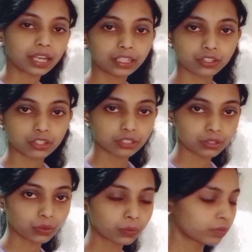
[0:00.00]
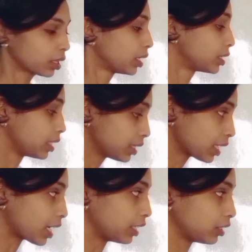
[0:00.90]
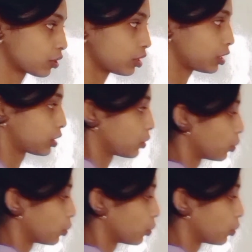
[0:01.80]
condition true? Since the condition is